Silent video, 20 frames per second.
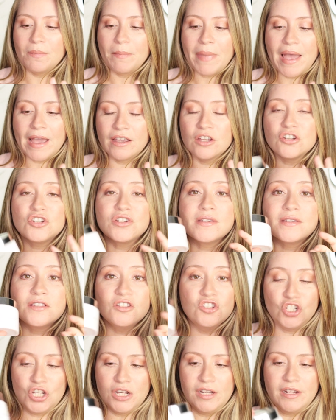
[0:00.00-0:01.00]
The package
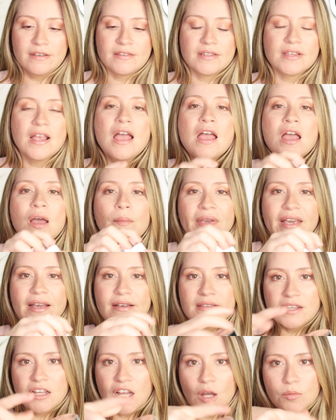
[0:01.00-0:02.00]
is genius,
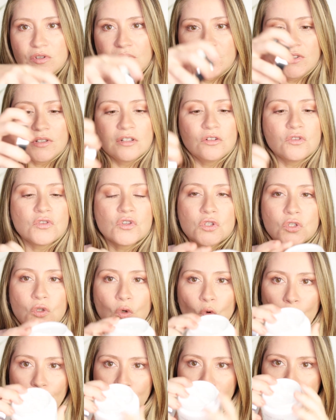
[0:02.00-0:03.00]
because it comes with the little
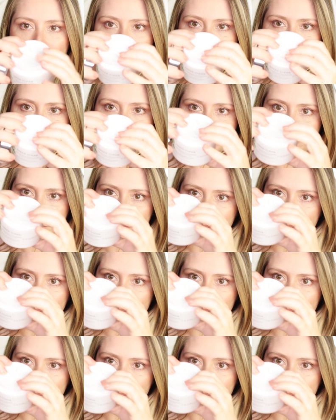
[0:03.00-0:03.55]
scooper here.